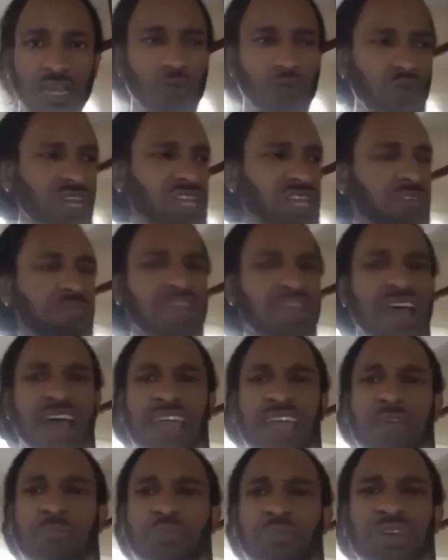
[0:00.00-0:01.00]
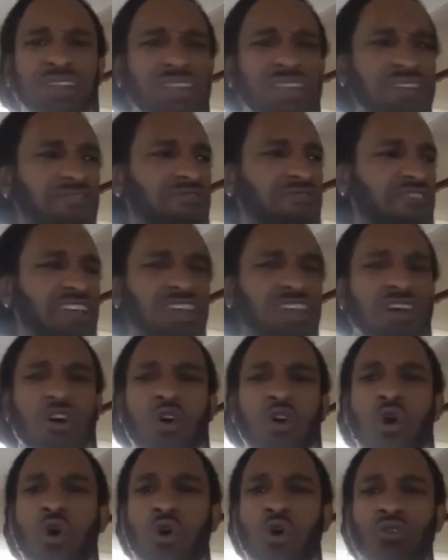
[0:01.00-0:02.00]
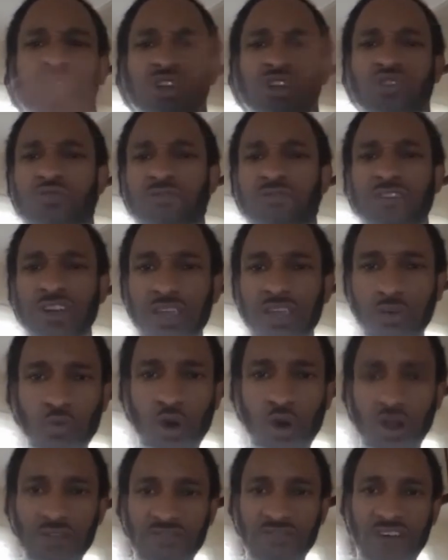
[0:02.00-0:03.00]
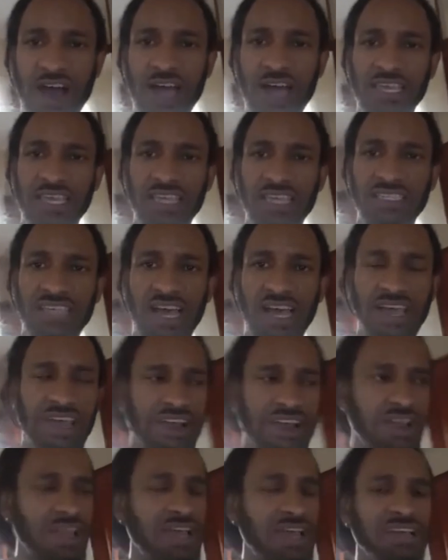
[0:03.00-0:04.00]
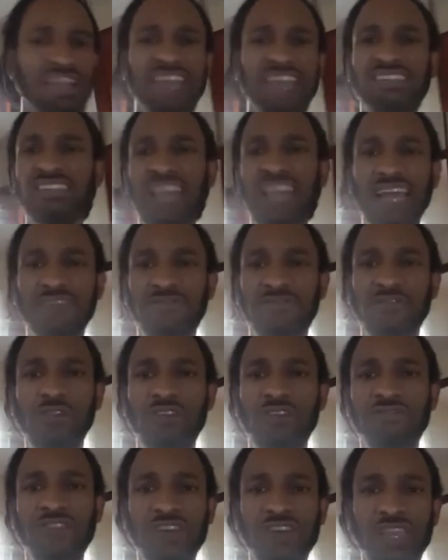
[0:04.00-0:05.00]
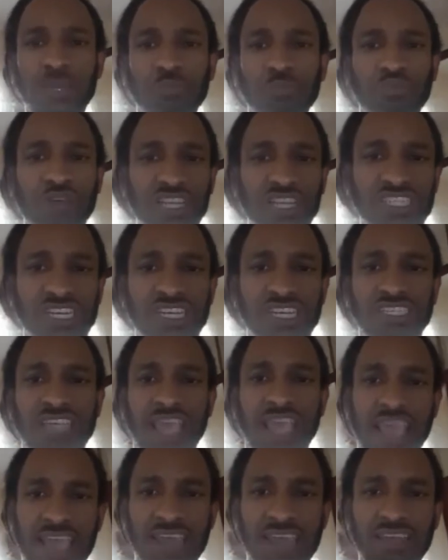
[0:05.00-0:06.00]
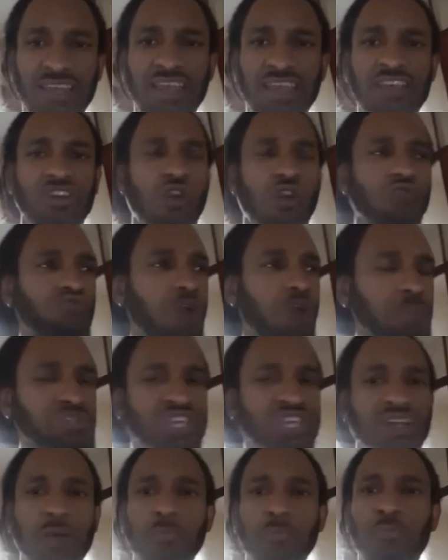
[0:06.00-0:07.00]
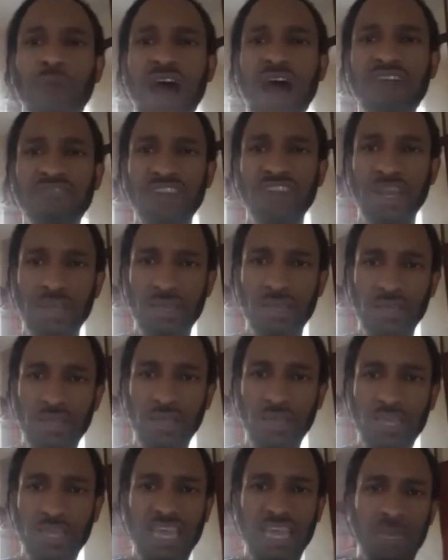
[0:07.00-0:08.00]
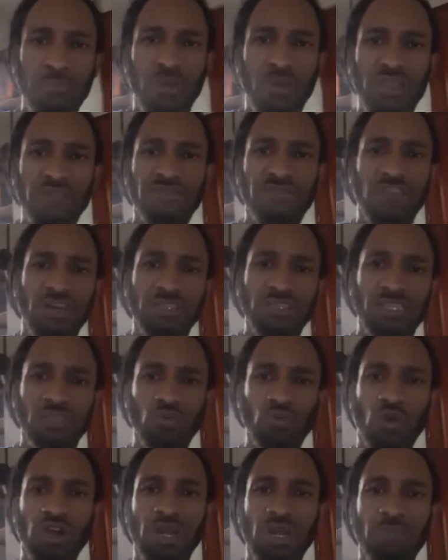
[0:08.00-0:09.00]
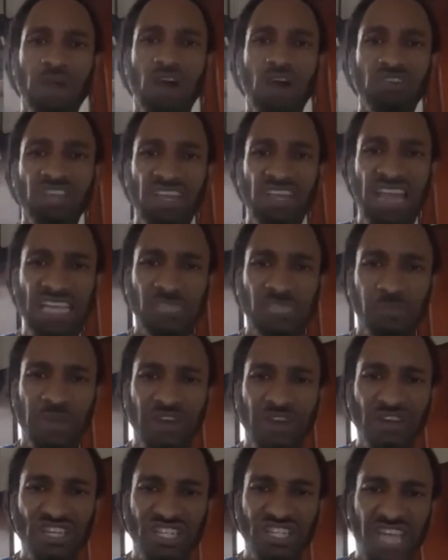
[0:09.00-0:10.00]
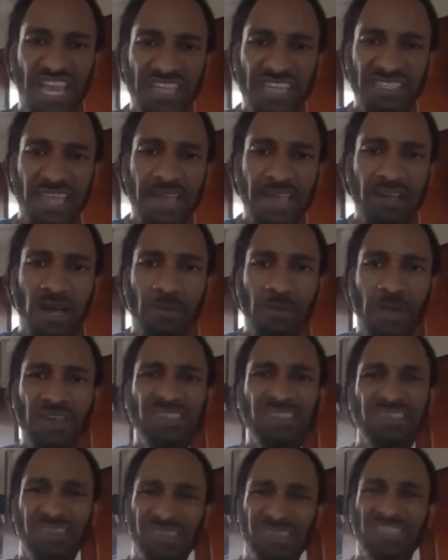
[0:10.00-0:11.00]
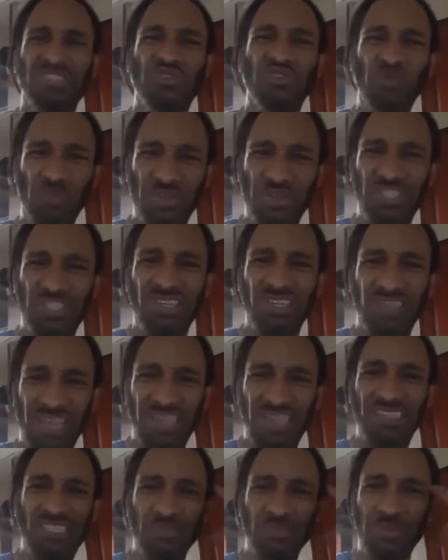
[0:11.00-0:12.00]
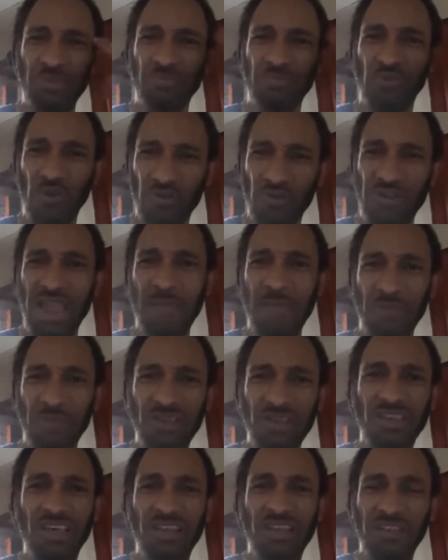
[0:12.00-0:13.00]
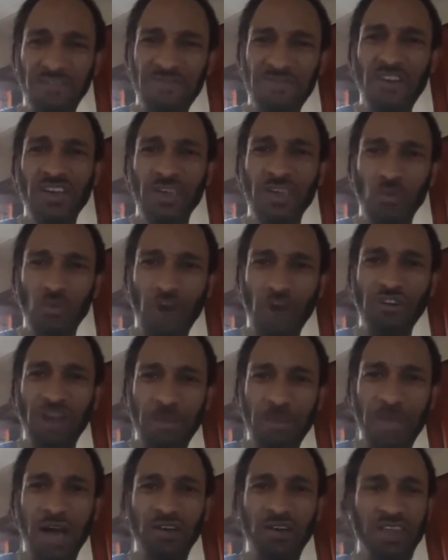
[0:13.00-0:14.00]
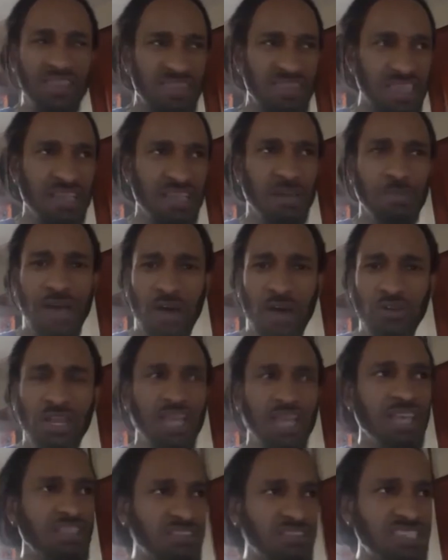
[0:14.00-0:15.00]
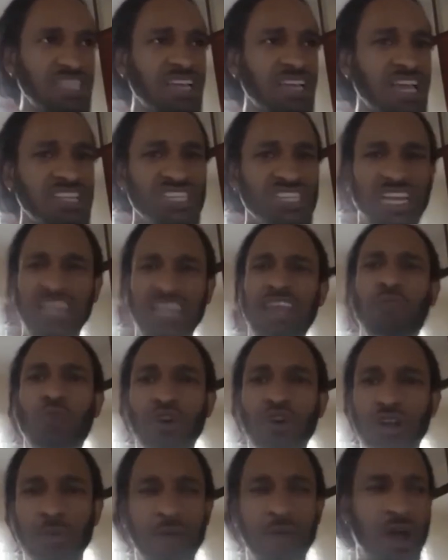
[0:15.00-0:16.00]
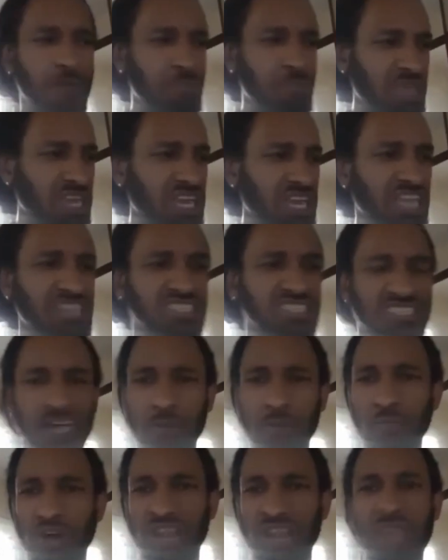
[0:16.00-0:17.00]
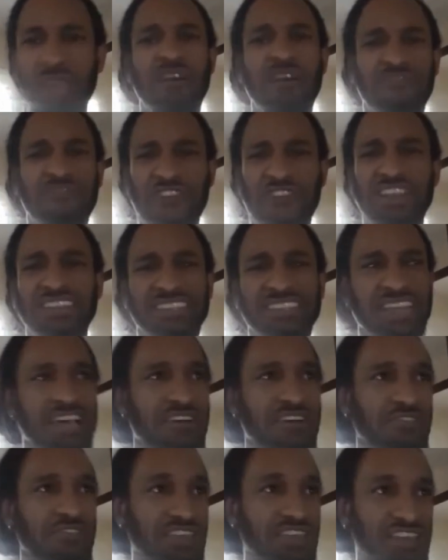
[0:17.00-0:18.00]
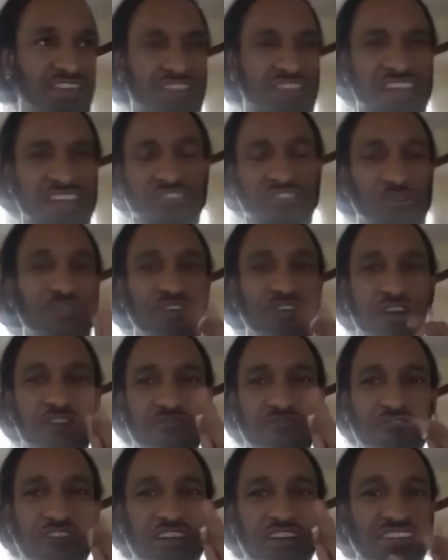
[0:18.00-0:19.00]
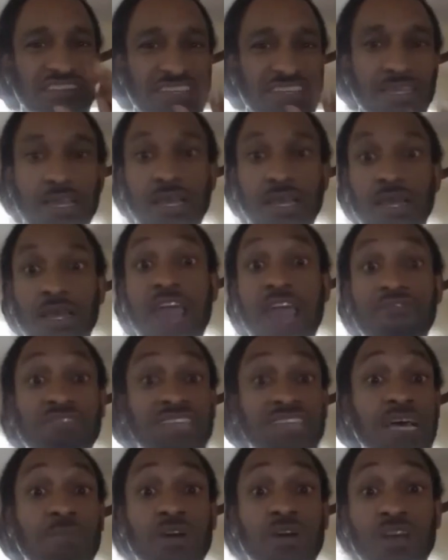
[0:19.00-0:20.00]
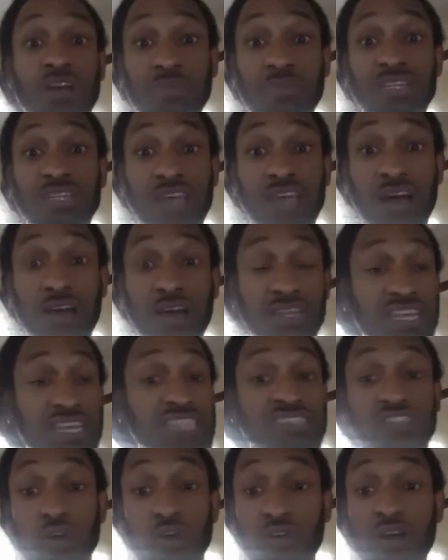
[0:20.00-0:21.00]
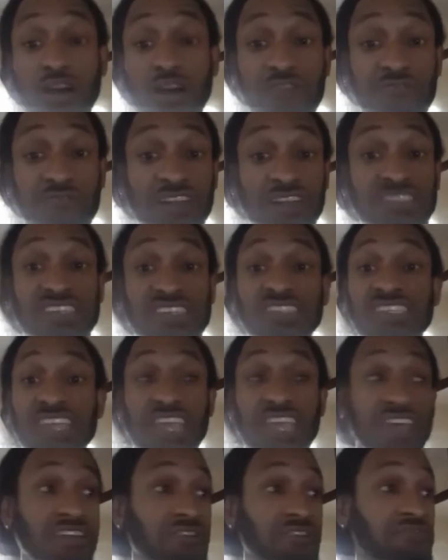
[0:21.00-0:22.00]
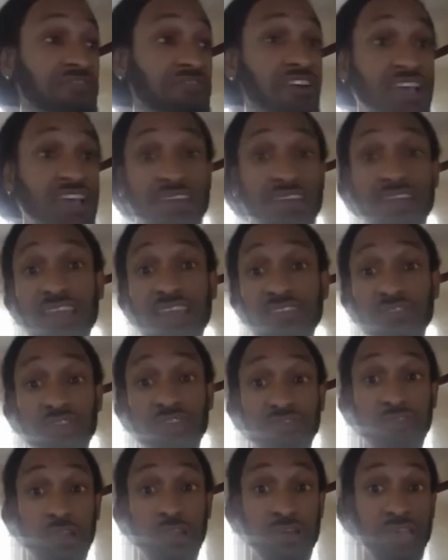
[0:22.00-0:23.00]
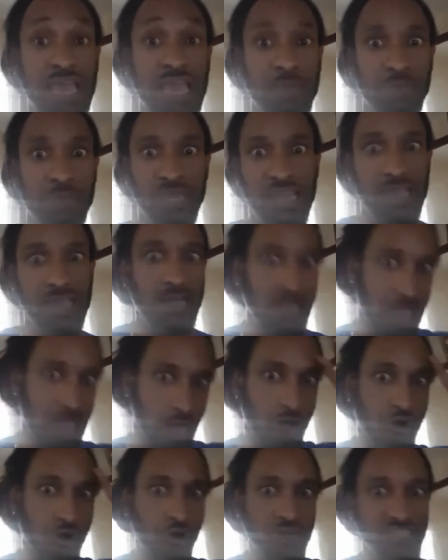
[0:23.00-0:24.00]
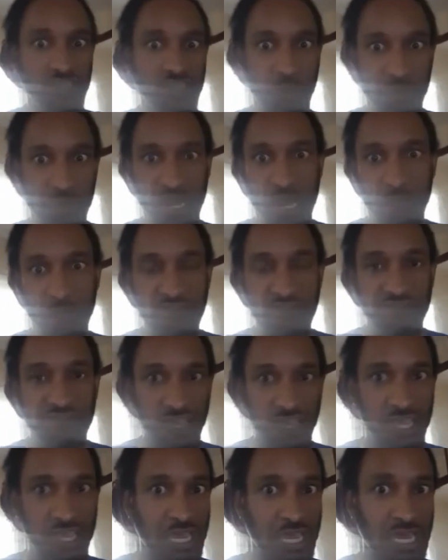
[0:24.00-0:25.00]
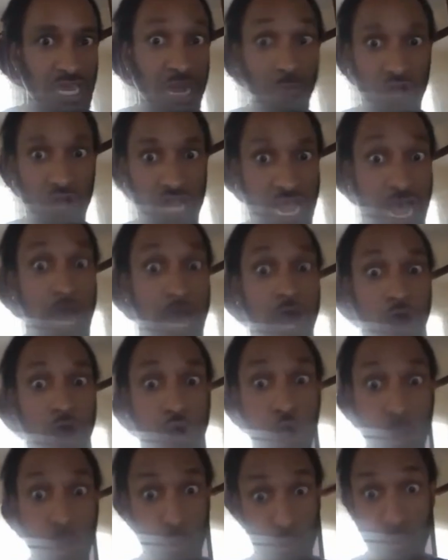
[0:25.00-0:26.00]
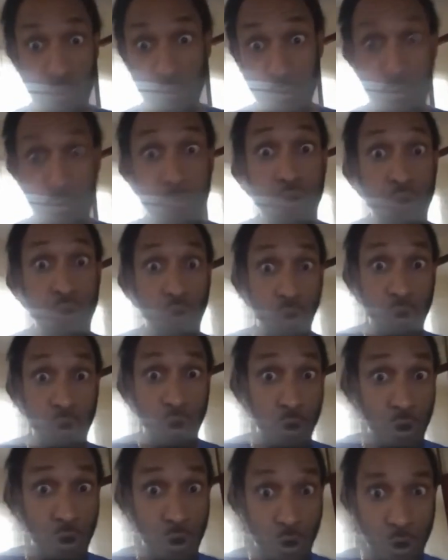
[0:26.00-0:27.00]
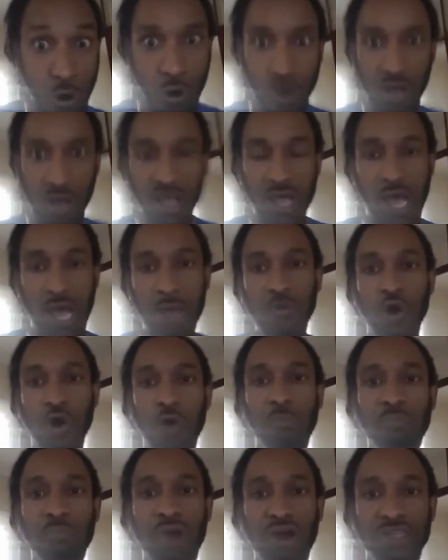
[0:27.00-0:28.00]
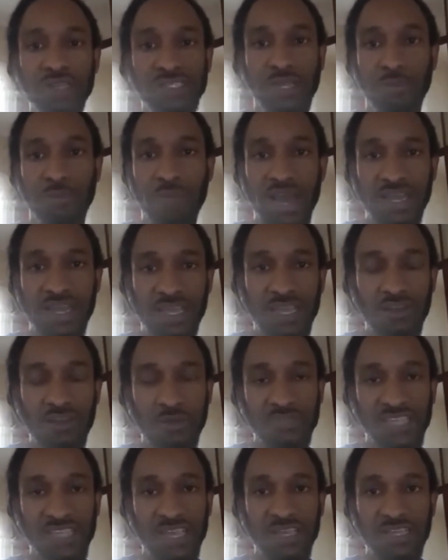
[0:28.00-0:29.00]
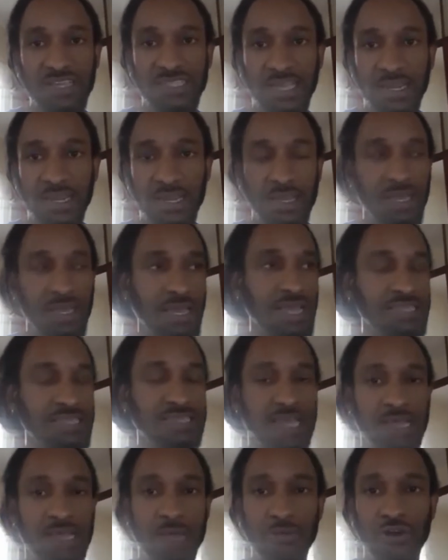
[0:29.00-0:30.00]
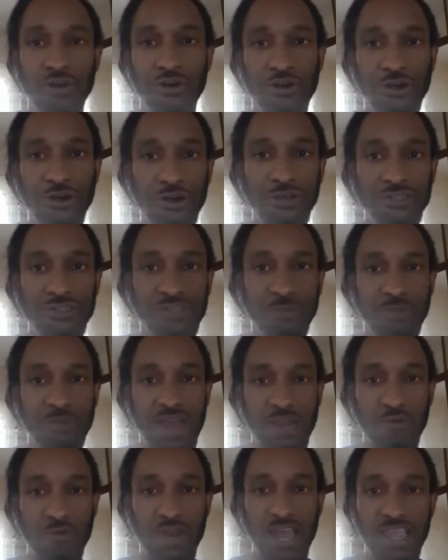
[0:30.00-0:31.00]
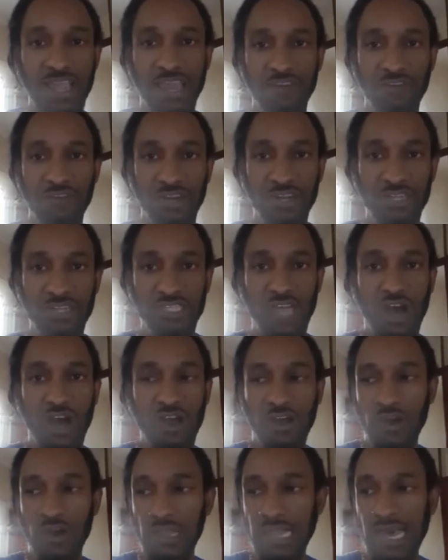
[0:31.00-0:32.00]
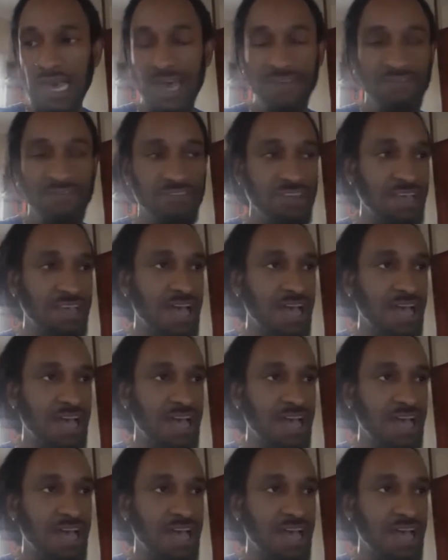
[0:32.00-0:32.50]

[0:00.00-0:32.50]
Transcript: We need to be out here building freaking a whole new fucking world for our kids out here that's not full of fucking prejudice, hate, corruption, and poverty. Yet motherfuckers is worried about the next pair of J's that come out. You see the stupid shit niggas has been programmed to fucking worry about and think about. You see that shit and they worried about me. Niggas talking about they my friends now. They so-called friends. Every time I come and talk, these so-called friends is scared to fucking death to even look at me. Like I got horns coming out my fucking head. I'm a cow. Moo! I'm going to buck somebody. You get what I'm saying, Cazetta? It's like I'm going to hurt somebody when I get ready to talk on live.